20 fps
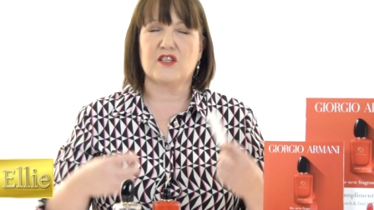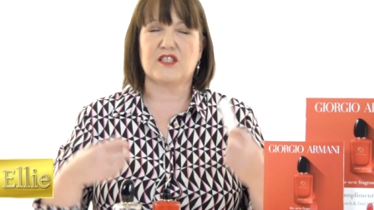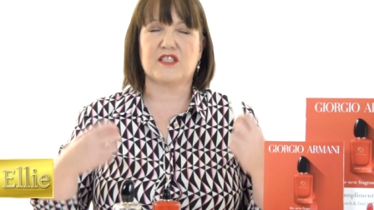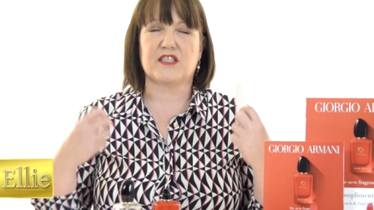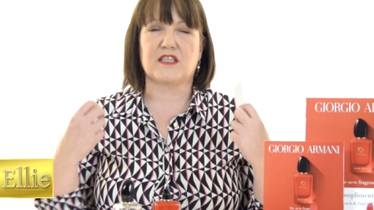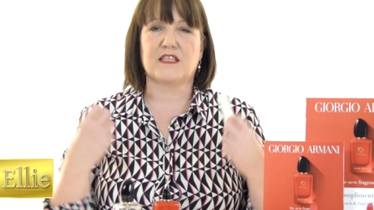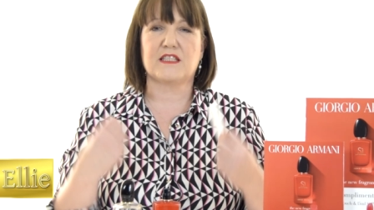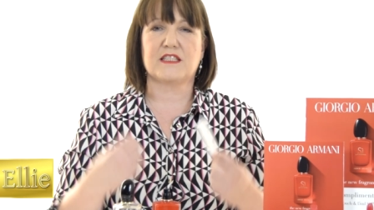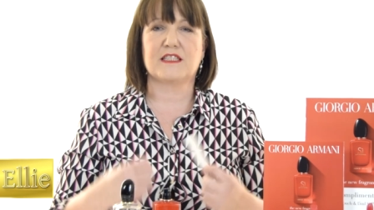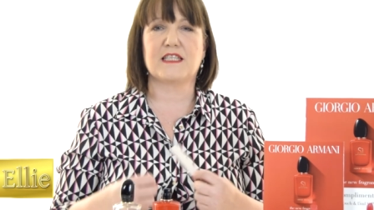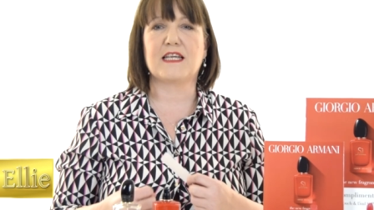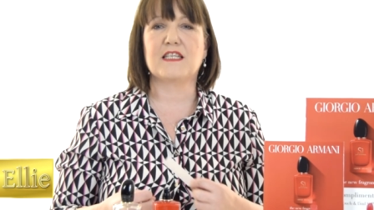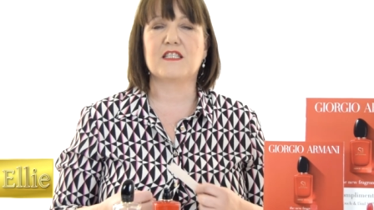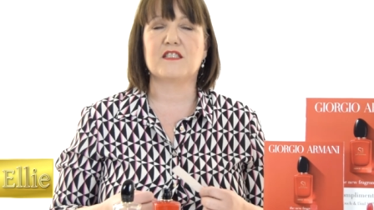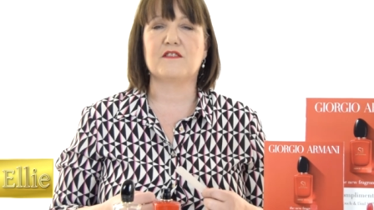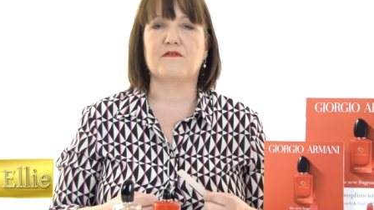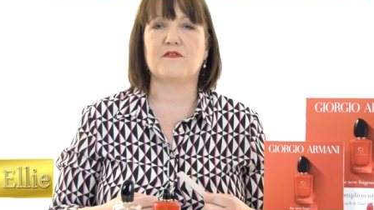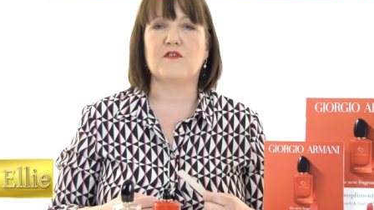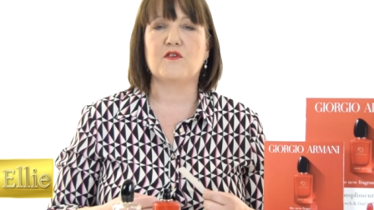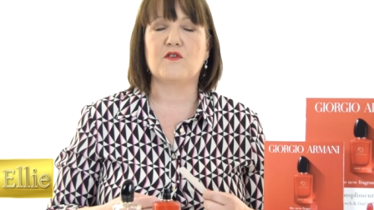
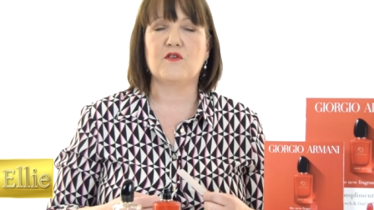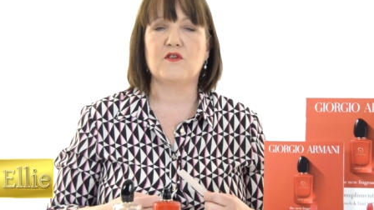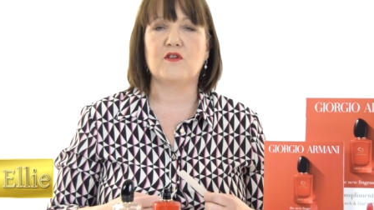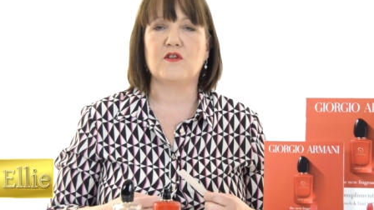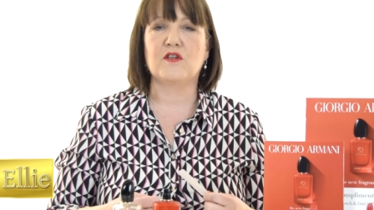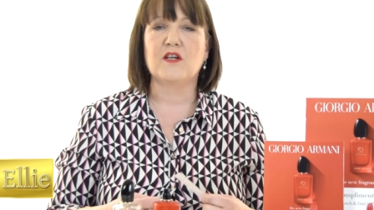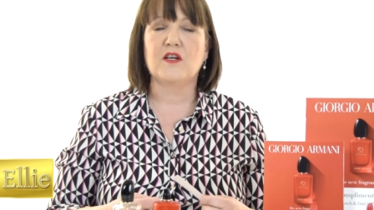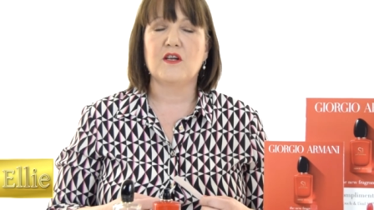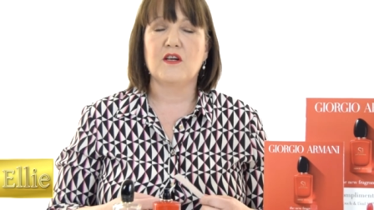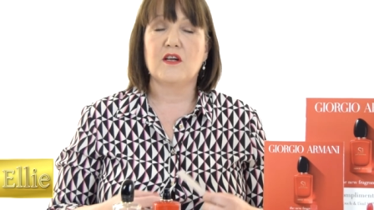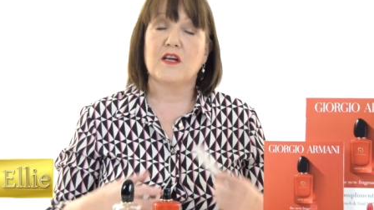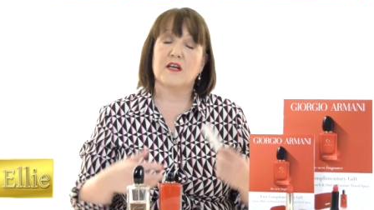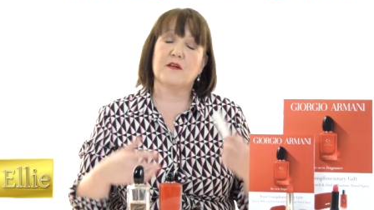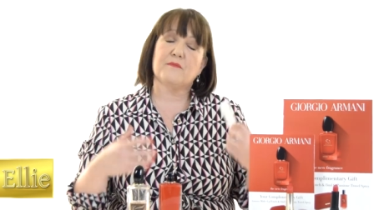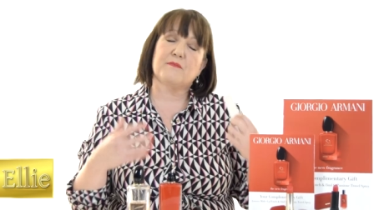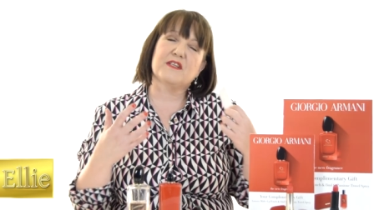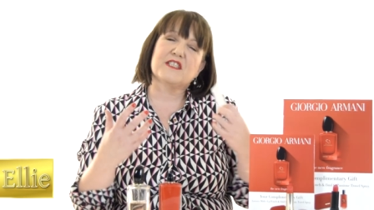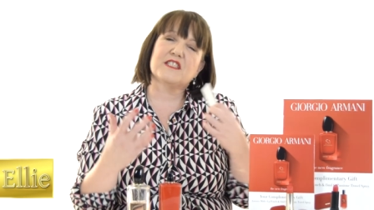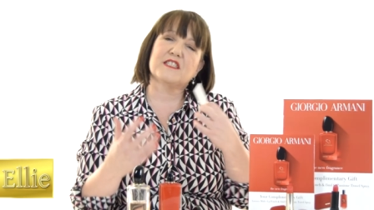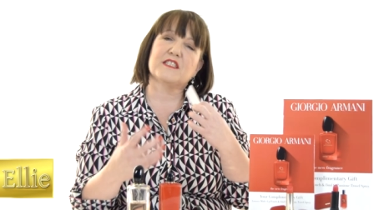successful,
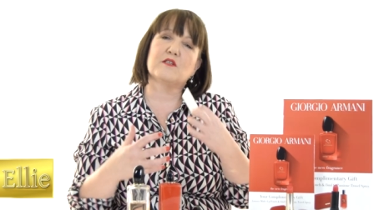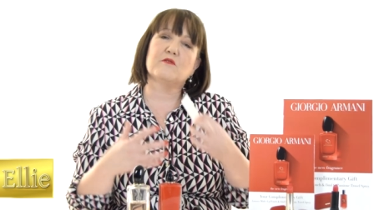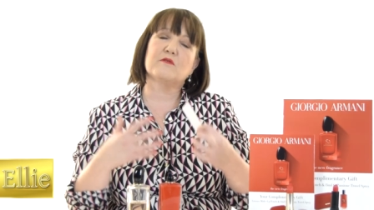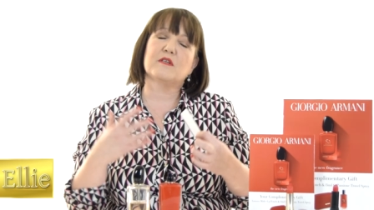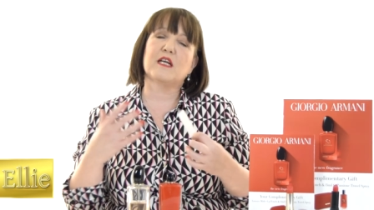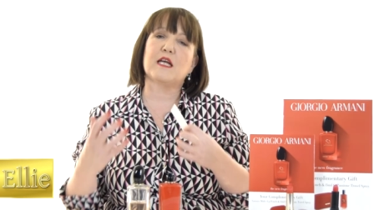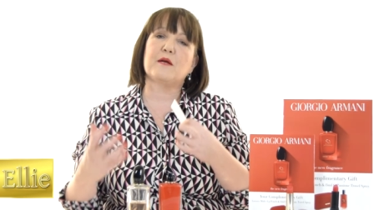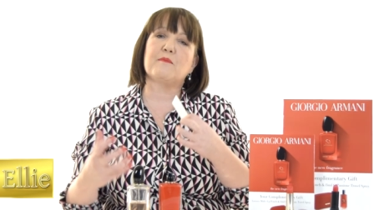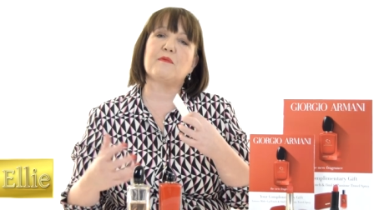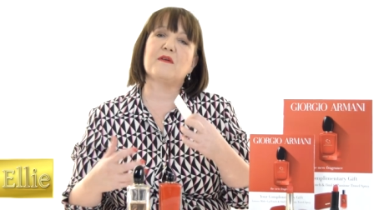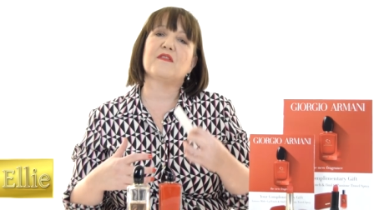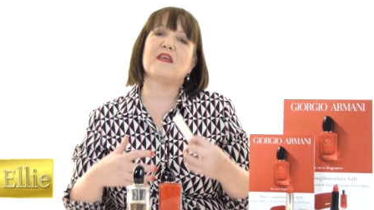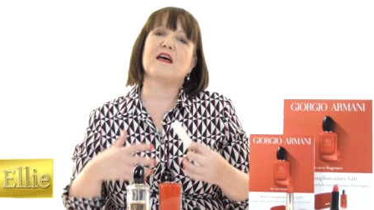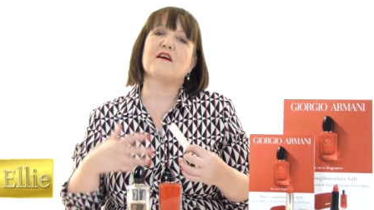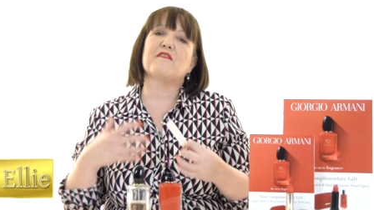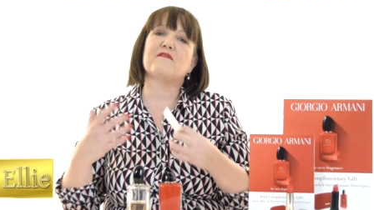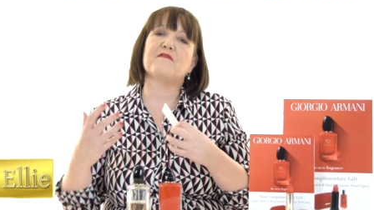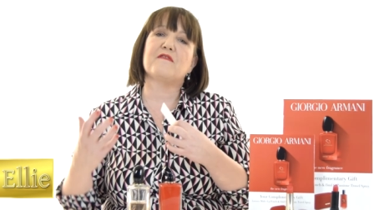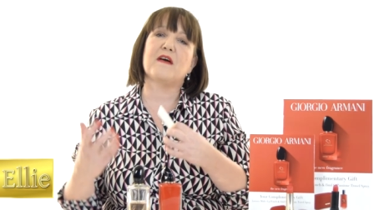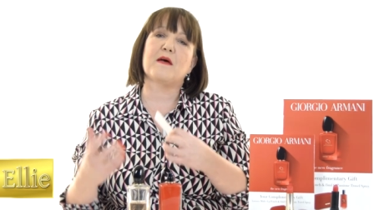but still keeping
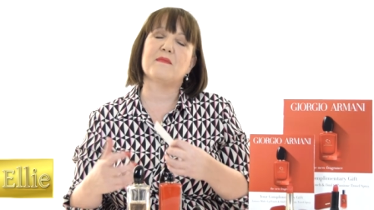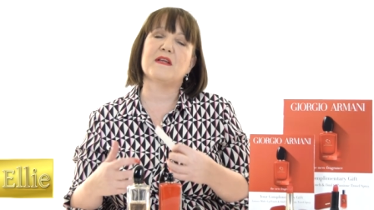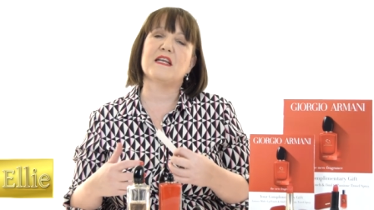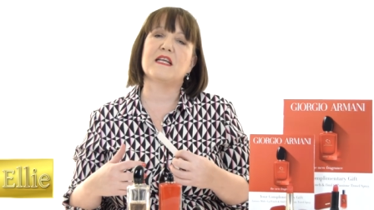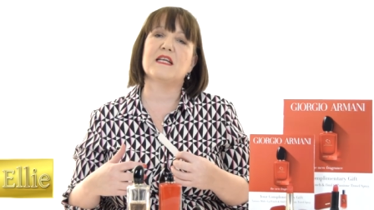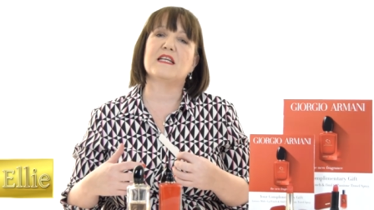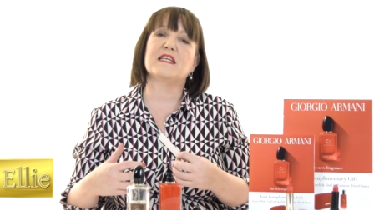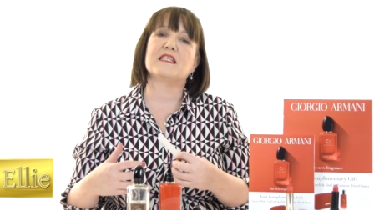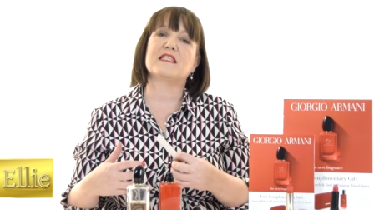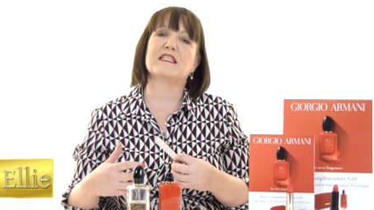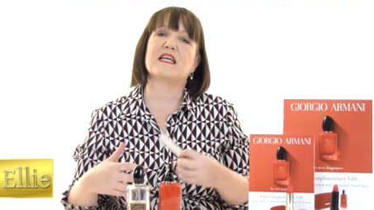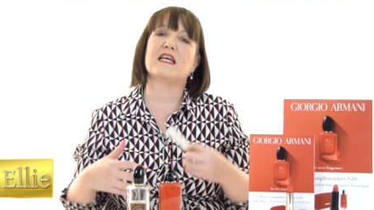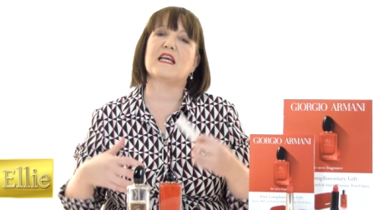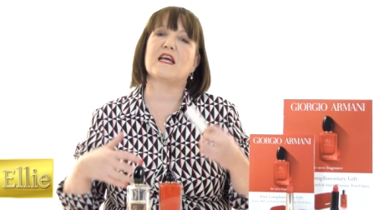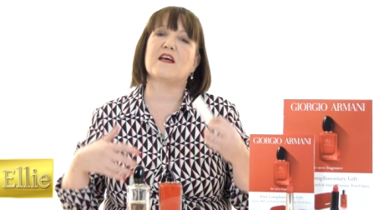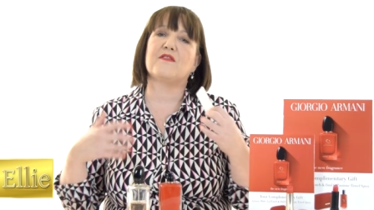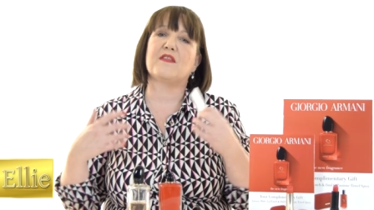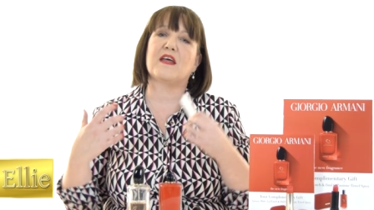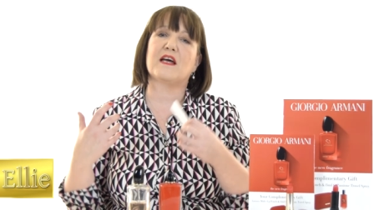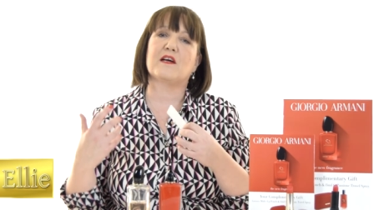that femininity
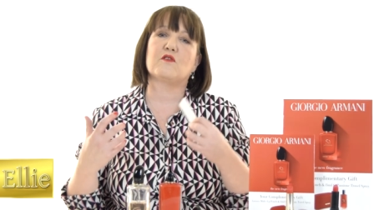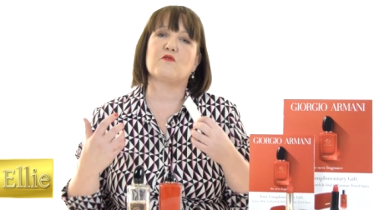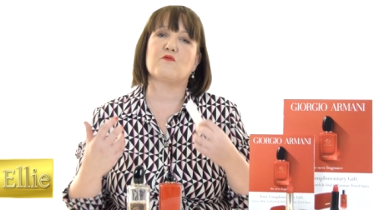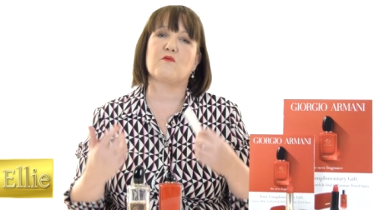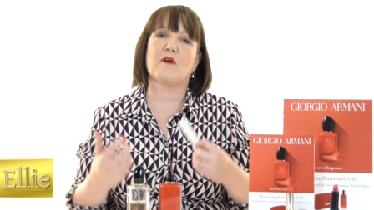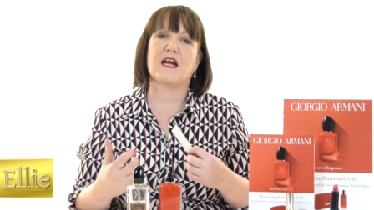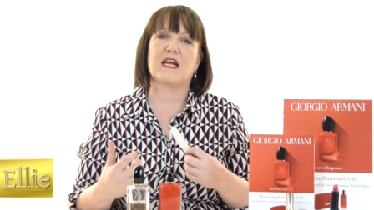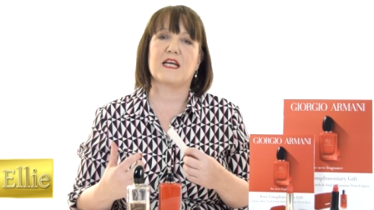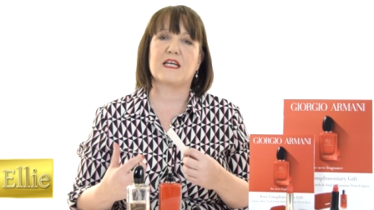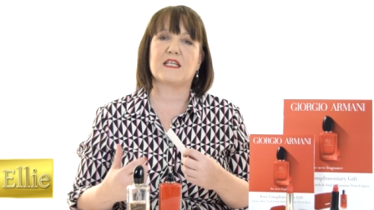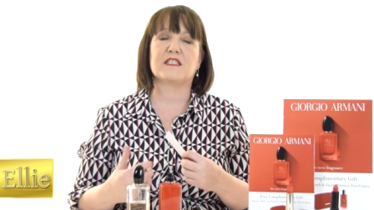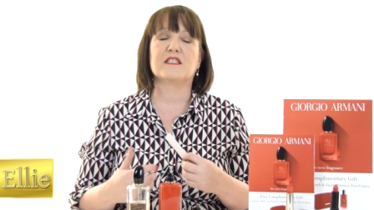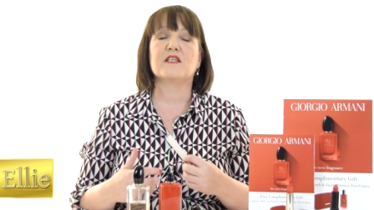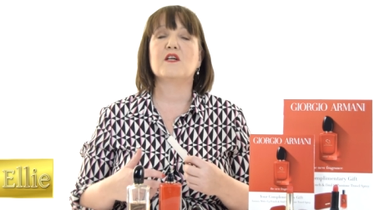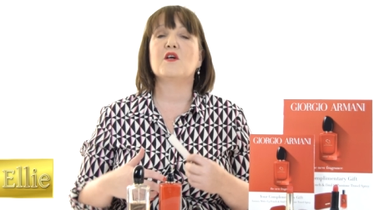and that grace,